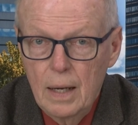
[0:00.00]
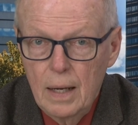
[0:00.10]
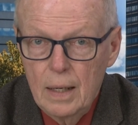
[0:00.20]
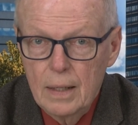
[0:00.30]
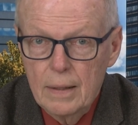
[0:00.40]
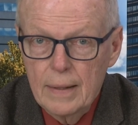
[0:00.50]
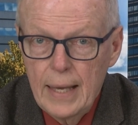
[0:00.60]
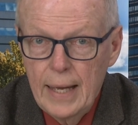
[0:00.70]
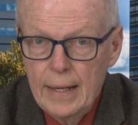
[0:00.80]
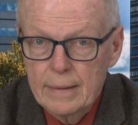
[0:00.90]
Uh,
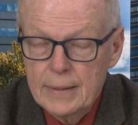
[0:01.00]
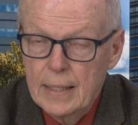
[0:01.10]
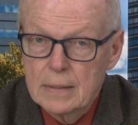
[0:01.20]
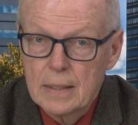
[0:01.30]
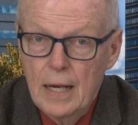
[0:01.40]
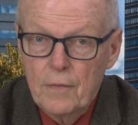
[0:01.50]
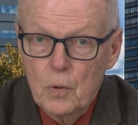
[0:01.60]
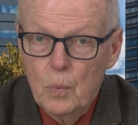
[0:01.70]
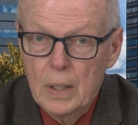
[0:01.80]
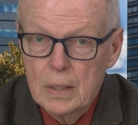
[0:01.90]
and it takes
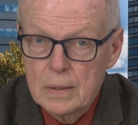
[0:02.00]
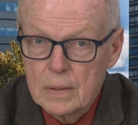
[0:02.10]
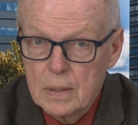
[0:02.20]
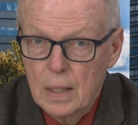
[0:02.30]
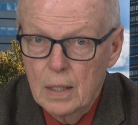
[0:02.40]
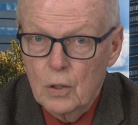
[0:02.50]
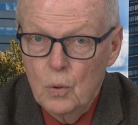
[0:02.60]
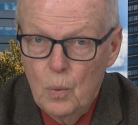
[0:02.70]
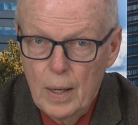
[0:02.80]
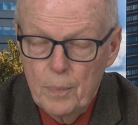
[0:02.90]
everyone's uh,
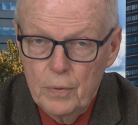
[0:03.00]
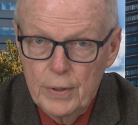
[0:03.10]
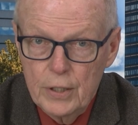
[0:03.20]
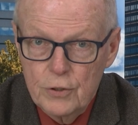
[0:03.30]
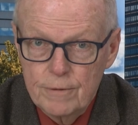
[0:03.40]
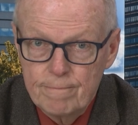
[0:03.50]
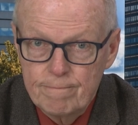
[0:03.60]
cooperation.